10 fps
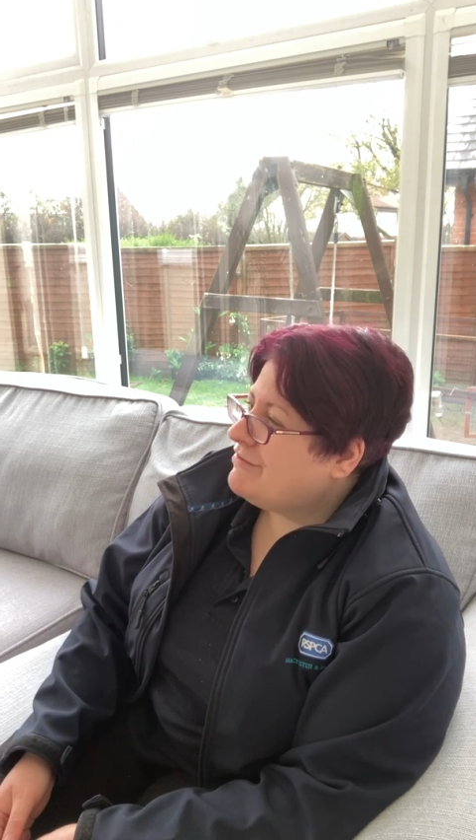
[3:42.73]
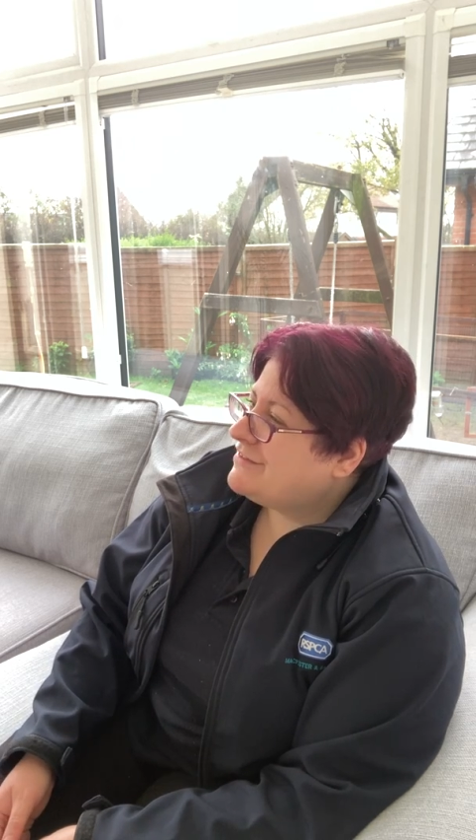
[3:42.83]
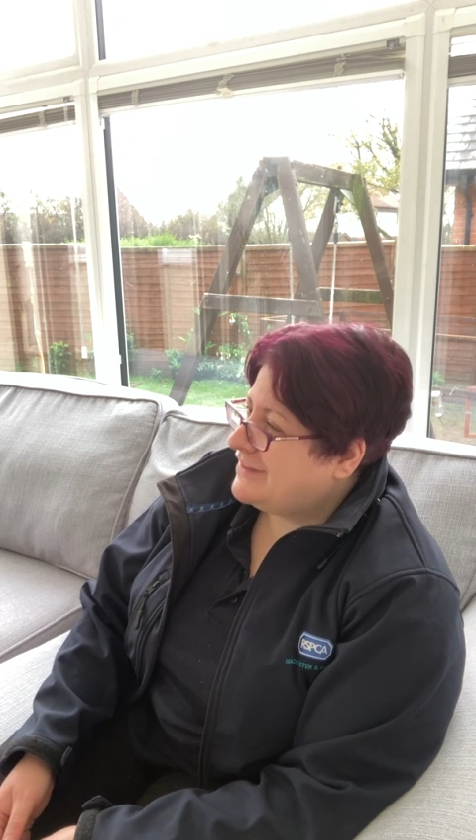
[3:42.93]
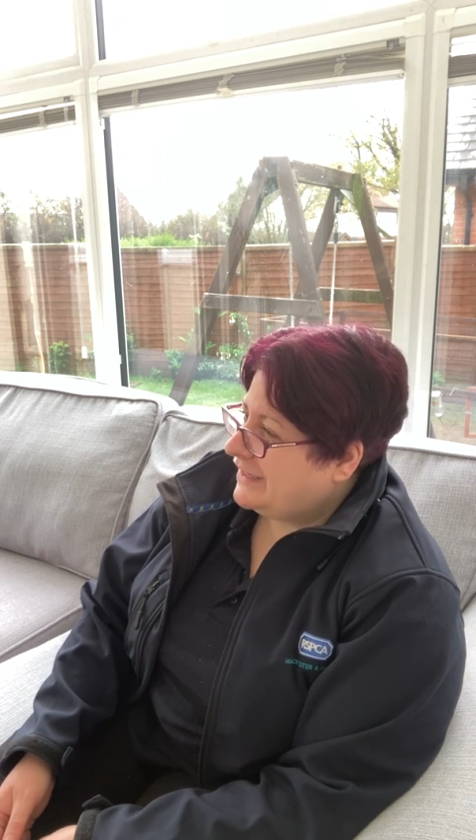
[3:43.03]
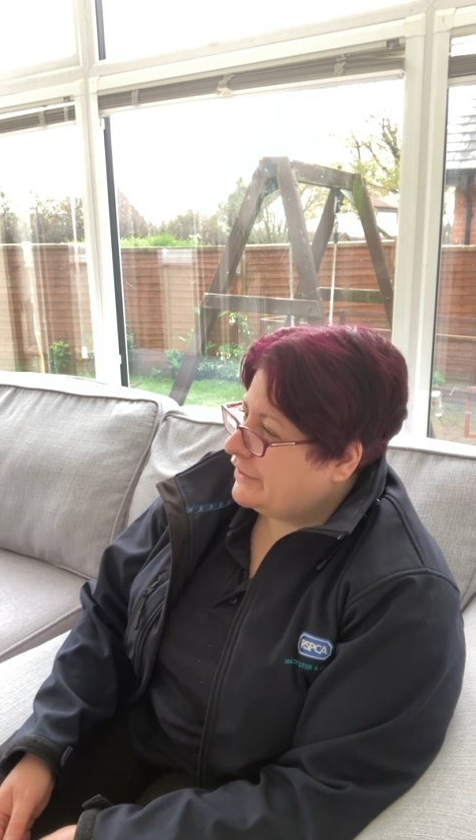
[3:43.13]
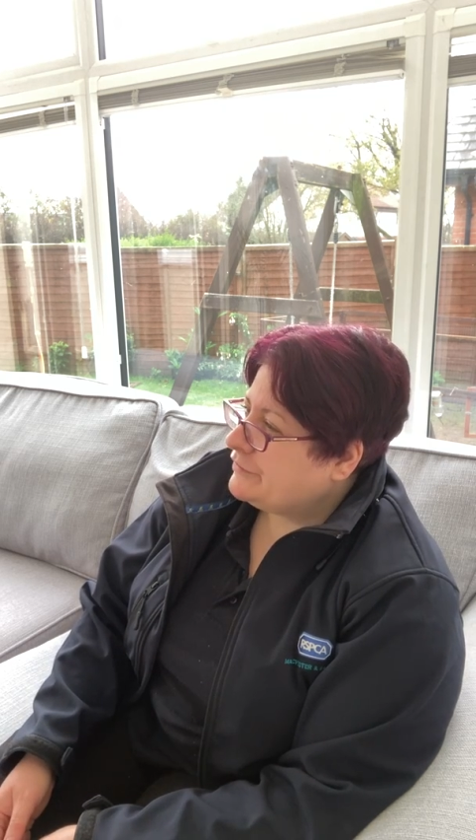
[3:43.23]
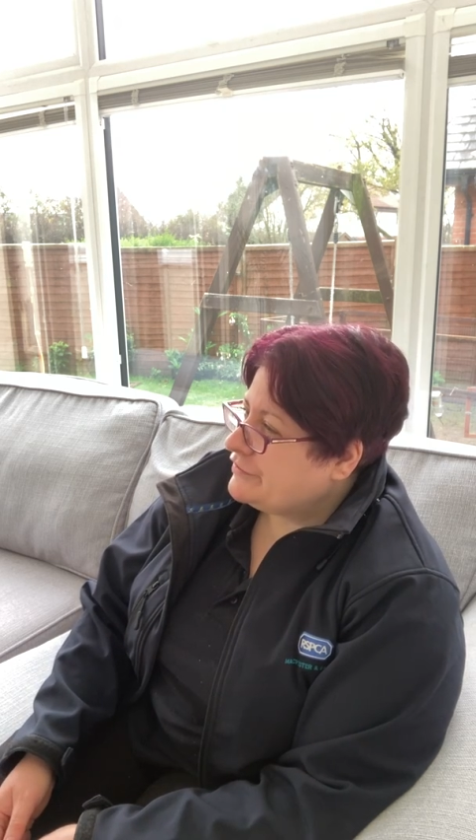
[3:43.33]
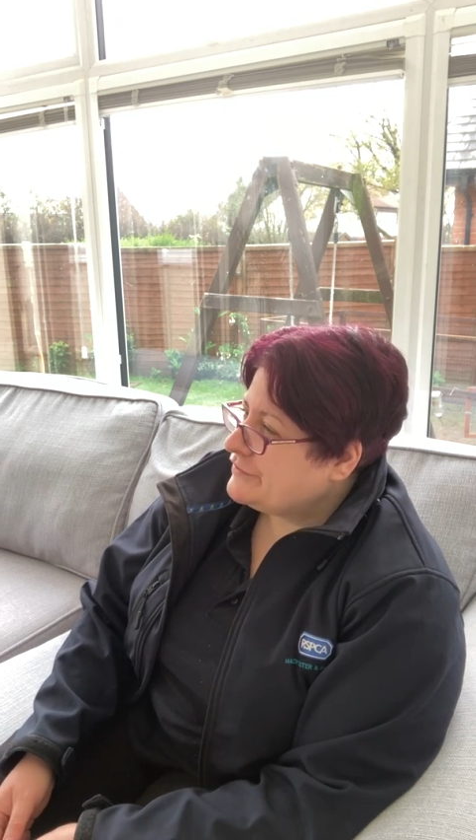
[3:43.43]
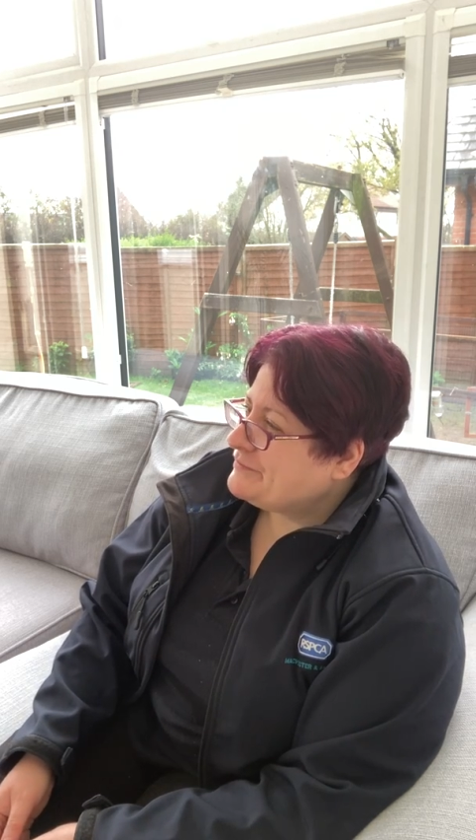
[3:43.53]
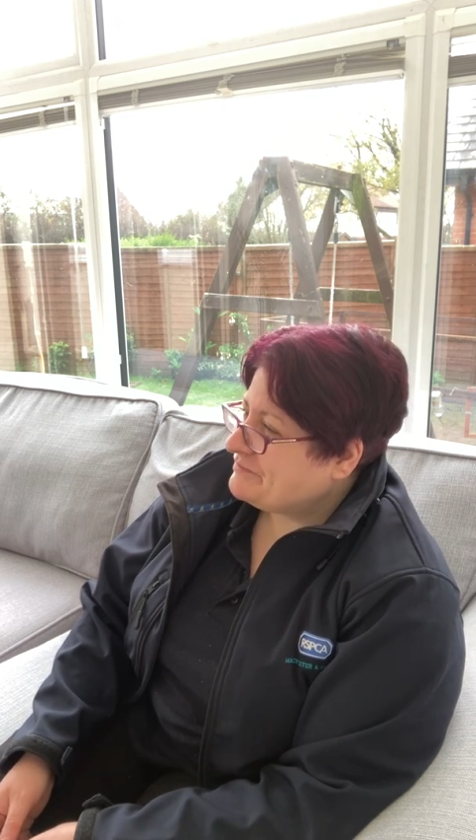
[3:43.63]

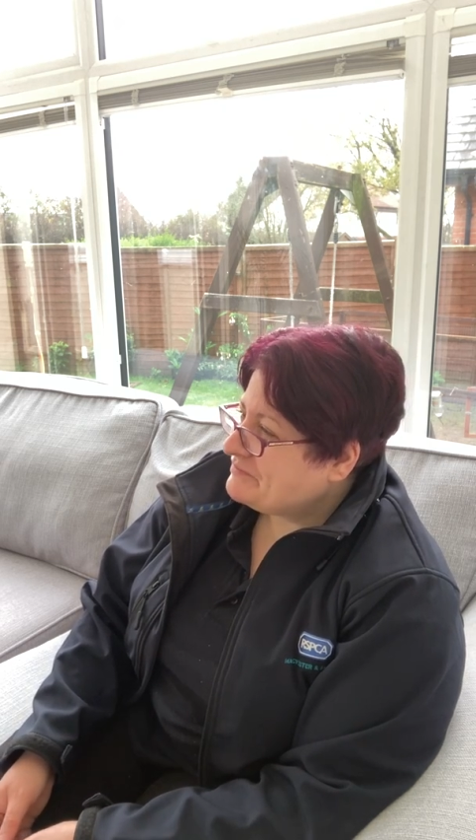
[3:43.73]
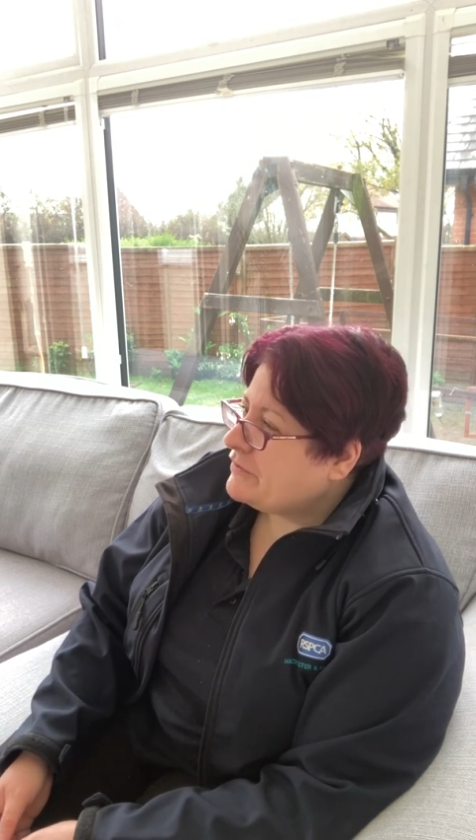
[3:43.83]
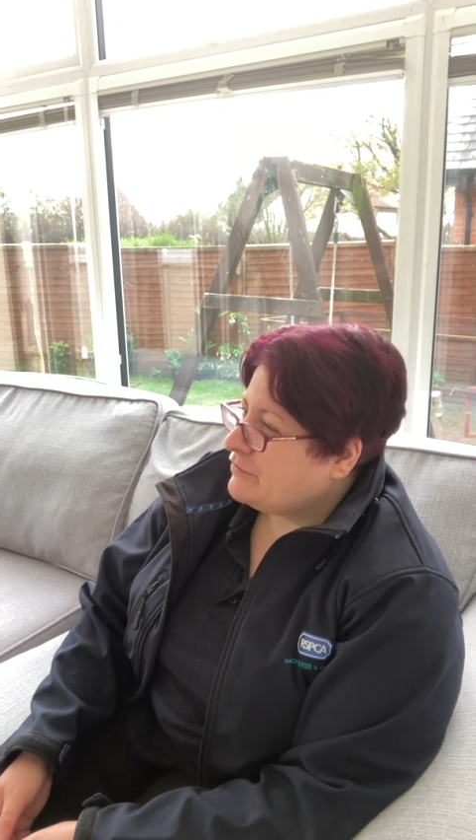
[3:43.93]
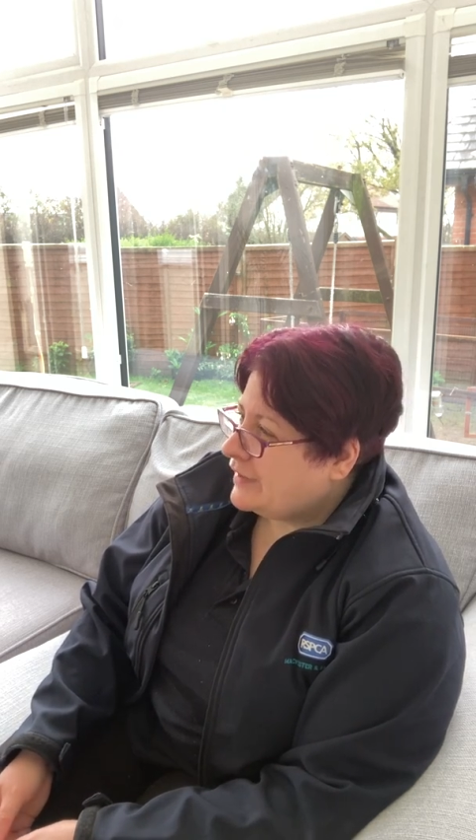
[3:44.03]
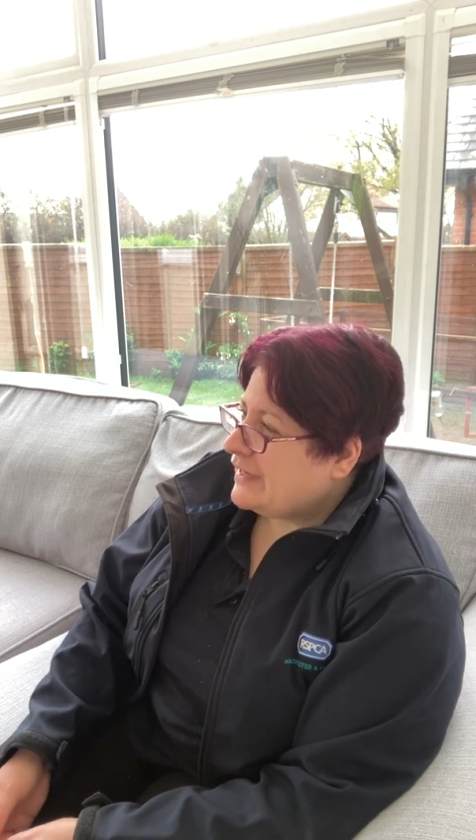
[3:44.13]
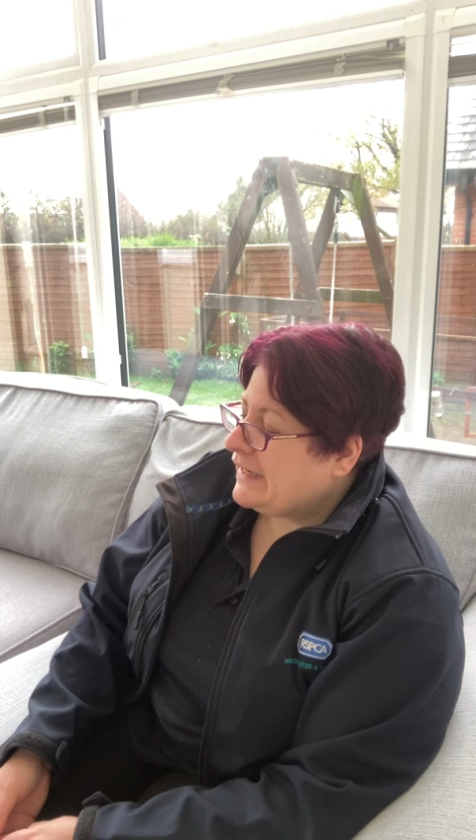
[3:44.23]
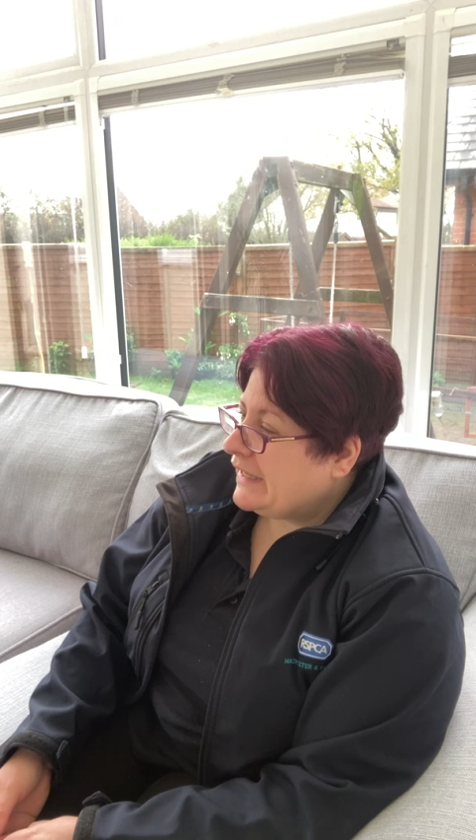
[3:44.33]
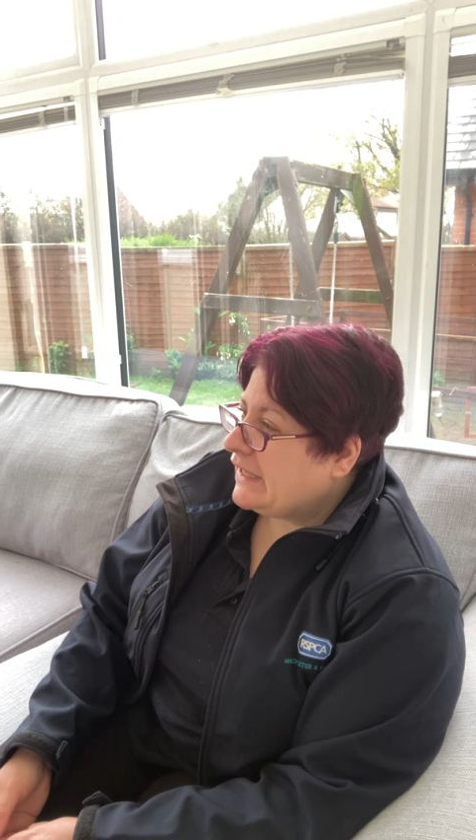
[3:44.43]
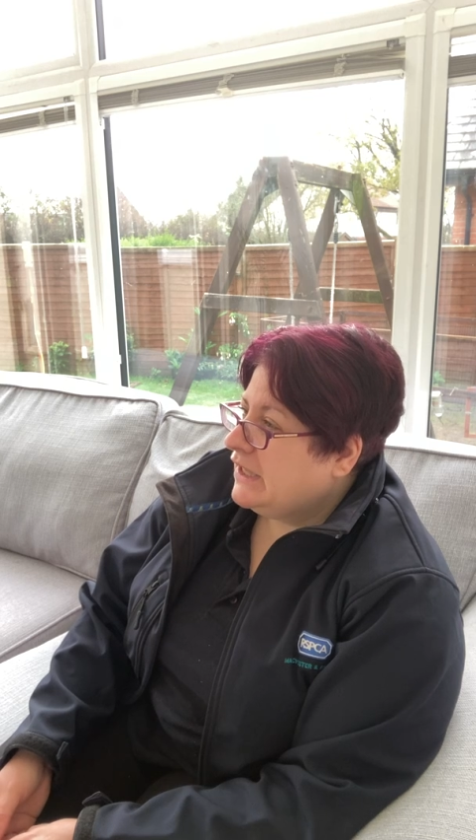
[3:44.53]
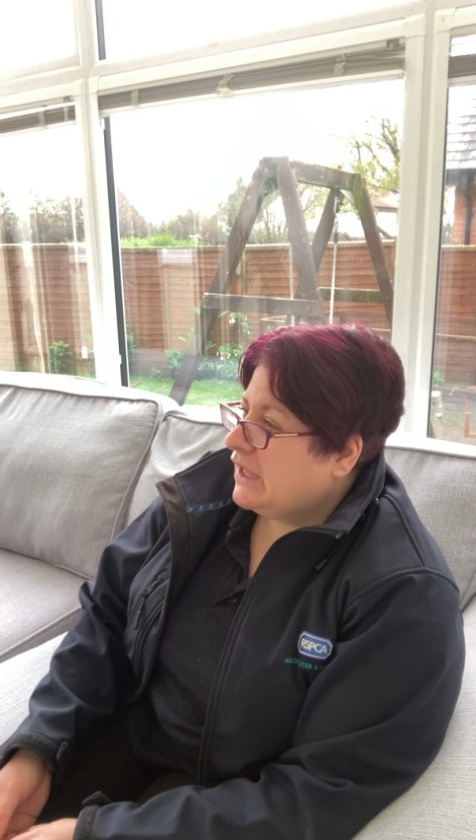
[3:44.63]
resilient, really.